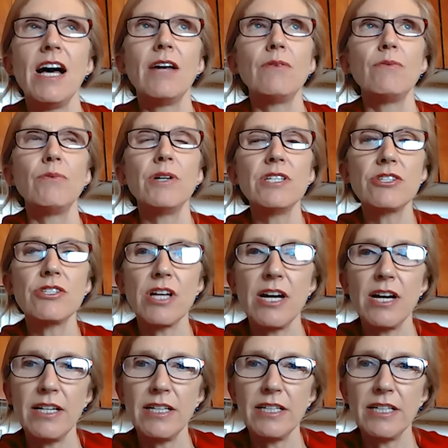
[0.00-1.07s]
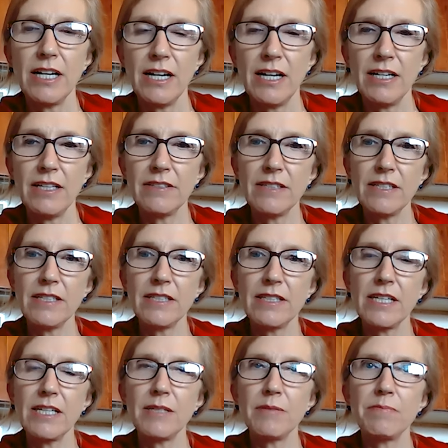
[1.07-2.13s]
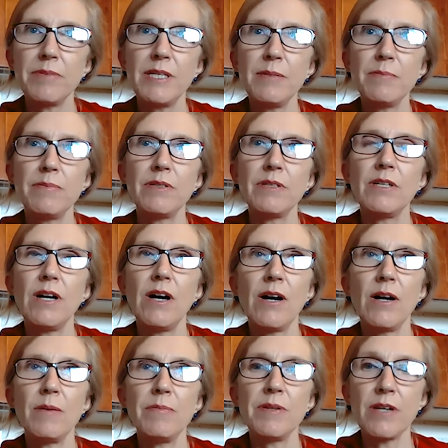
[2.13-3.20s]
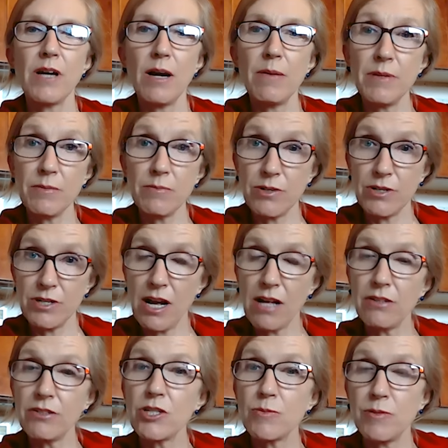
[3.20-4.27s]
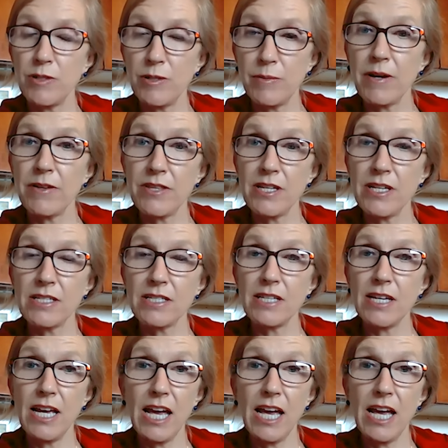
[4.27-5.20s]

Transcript: On one side, I think that people are becoming more knowledgeable about this,